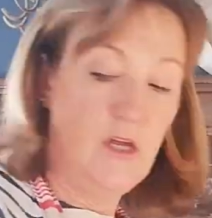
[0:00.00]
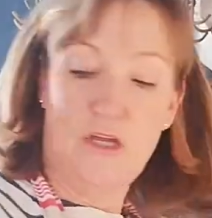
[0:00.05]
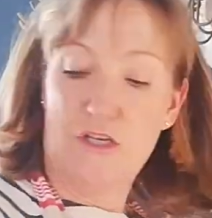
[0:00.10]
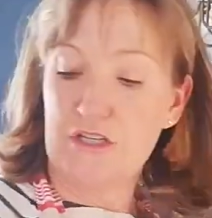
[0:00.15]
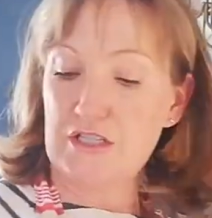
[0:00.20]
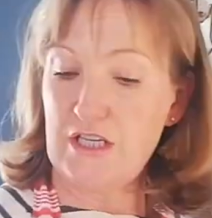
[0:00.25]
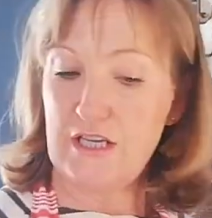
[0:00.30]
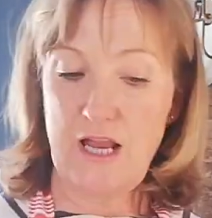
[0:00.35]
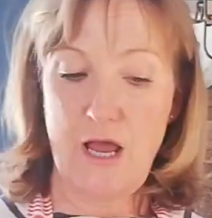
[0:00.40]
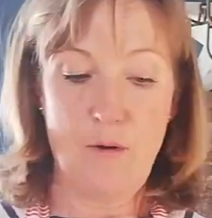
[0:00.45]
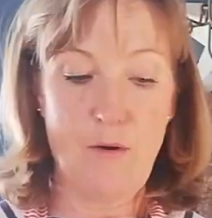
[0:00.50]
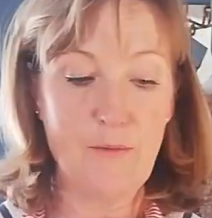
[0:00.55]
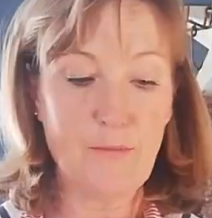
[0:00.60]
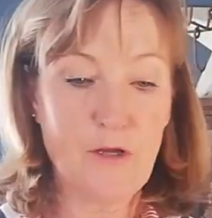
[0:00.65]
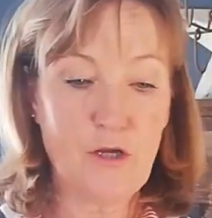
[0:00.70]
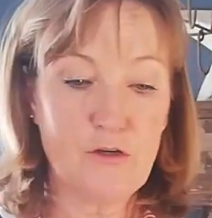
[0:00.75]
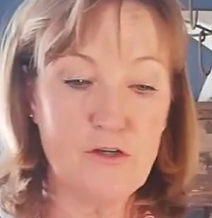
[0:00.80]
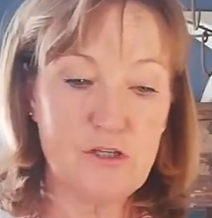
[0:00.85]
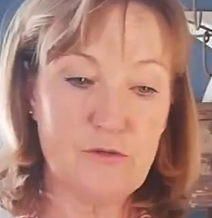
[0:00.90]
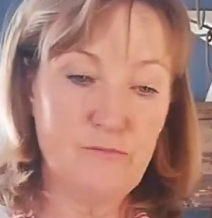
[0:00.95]
So now I'm
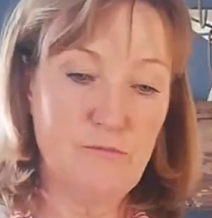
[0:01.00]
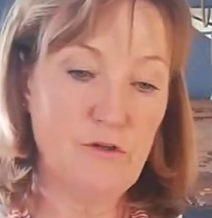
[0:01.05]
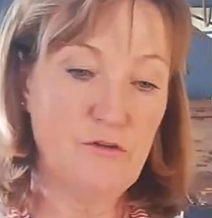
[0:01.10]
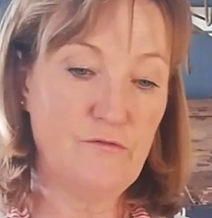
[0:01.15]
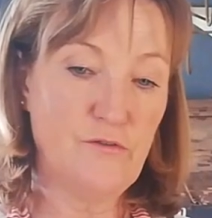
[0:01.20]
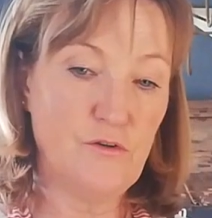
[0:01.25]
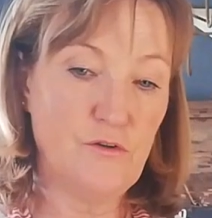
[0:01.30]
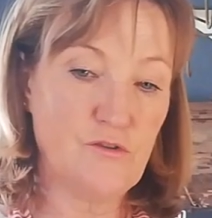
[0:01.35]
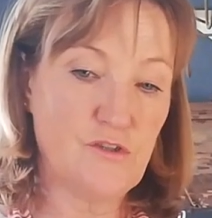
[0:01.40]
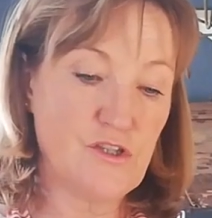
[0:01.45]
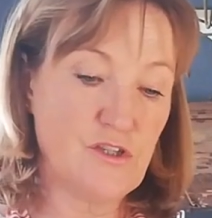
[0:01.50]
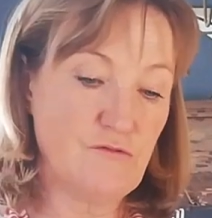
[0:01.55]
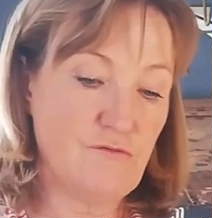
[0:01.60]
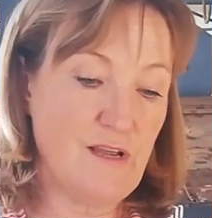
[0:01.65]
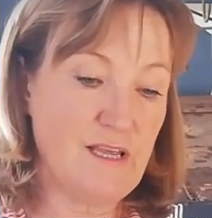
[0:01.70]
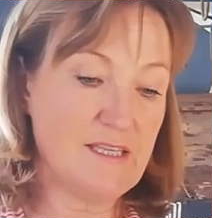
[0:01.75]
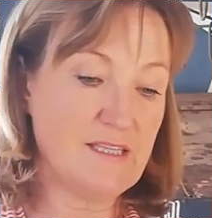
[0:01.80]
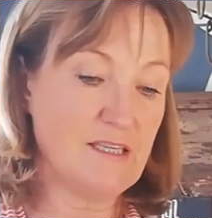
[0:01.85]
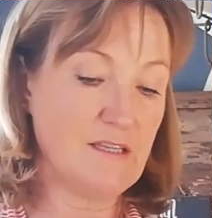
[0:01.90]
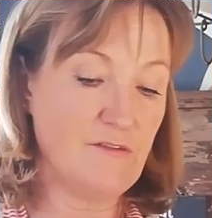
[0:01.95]
going to move on to the
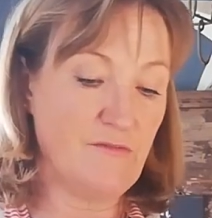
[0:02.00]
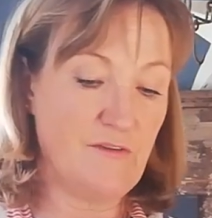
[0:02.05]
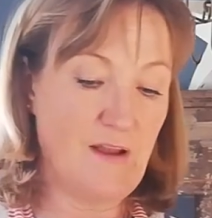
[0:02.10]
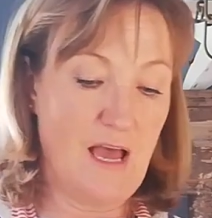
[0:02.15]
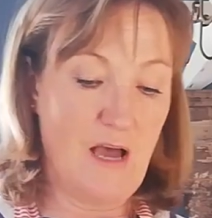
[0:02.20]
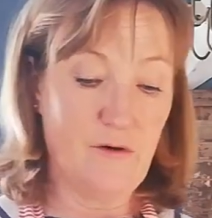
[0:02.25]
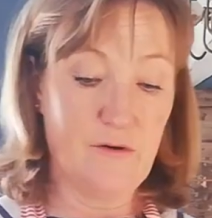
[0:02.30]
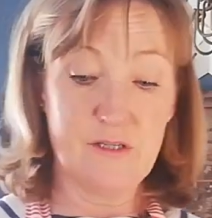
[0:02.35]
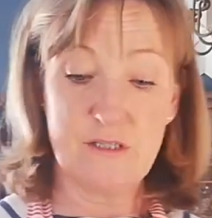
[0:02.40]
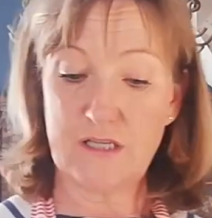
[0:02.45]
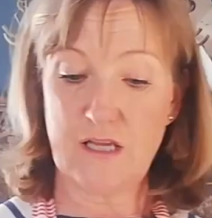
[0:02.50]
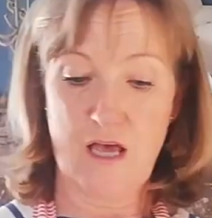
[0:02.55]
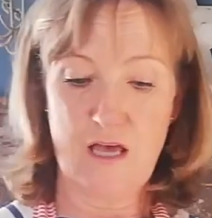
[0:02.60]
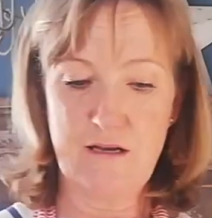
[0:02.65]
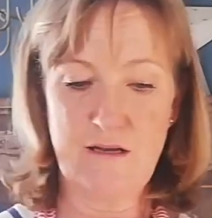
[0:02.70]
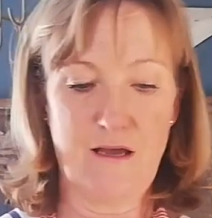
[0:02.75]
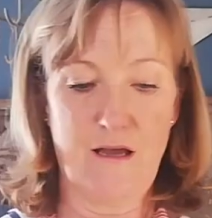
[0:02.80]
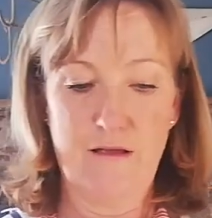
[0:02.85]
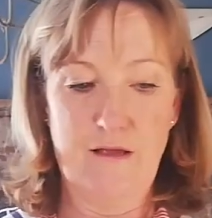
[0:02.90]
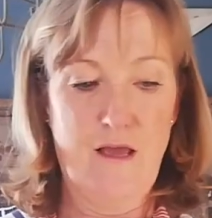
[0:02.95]
rest of the flowers,
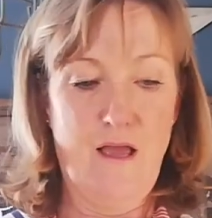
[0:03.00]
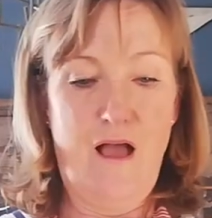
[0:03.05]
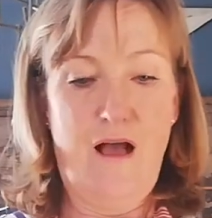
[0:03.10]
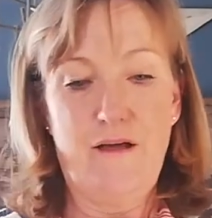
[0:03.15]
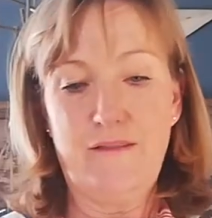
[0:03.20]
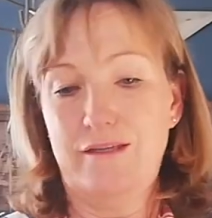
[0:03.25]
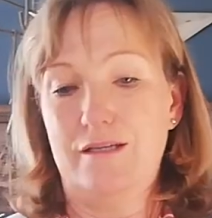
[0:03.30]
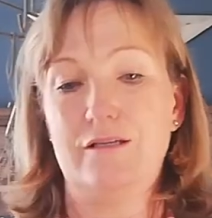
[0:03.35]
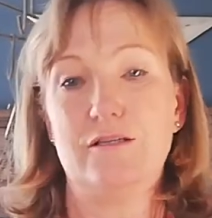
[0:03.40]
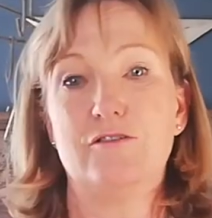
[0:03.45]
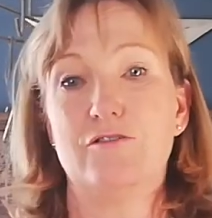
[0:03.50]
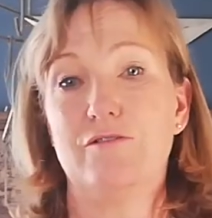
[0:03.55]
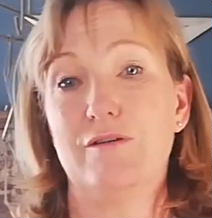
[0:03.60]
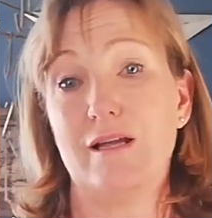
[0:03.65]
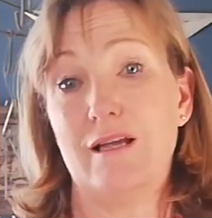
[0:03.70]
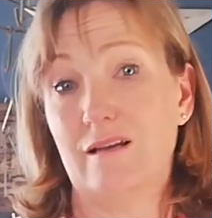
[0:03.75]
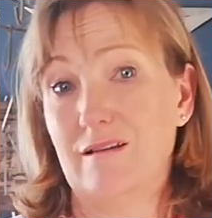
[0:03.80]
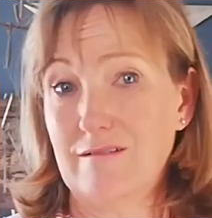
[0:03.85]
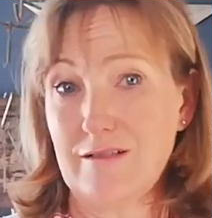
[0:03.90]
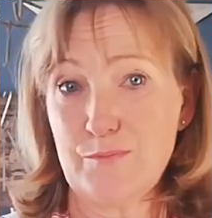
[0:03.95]
and I think you'll agree
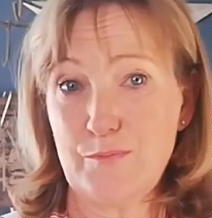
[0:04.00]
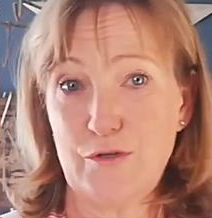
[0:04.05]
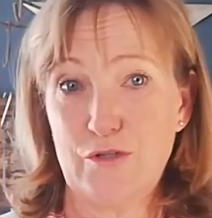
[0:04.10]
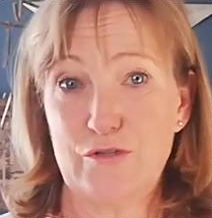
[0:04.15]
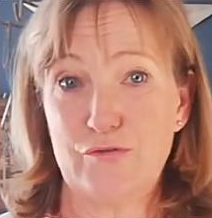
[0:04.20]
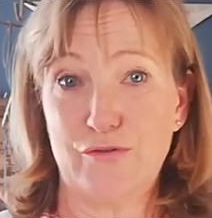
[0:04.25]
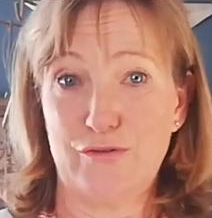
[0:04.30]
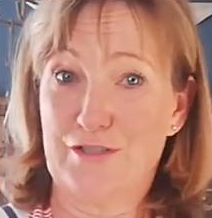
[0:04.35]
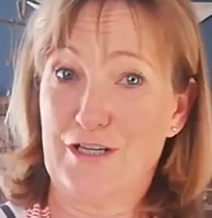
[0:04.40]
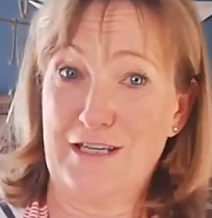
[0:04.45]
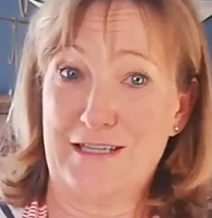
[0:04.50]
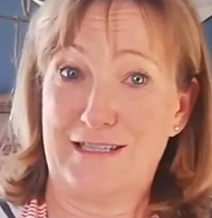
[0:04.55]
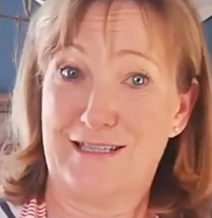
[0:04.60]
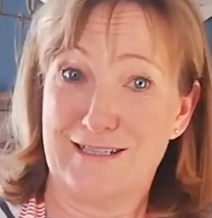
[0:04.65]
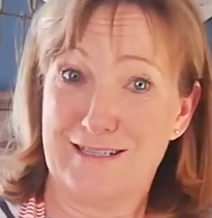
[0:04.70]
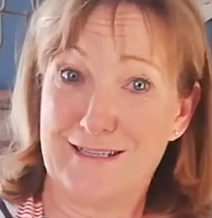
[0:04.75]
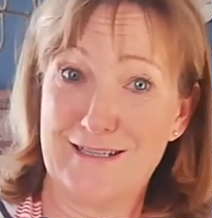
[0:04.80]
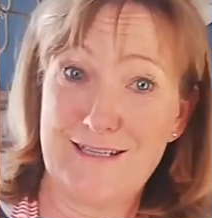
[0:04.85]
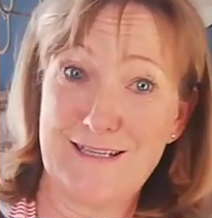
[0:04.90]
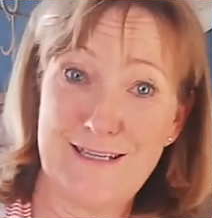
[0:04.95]
it looks beautiful just
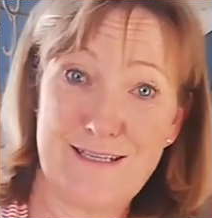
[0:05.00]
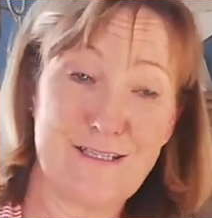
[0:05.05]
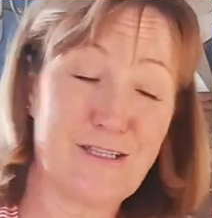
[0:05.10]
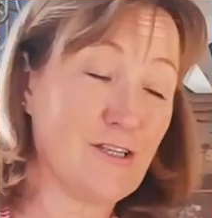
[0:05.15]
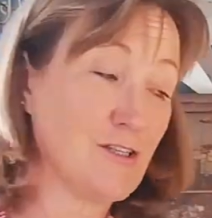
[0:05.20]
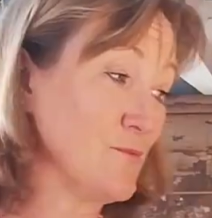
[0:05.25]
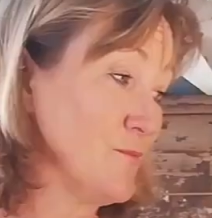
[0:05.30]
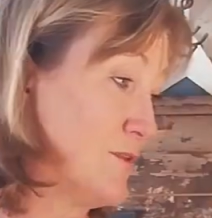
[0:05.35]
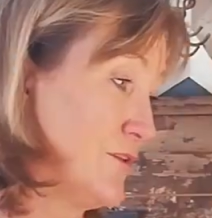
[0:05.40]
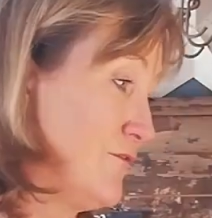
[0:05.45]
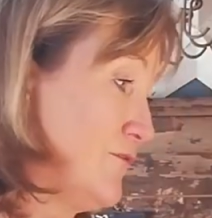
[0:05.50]
as it is, just with the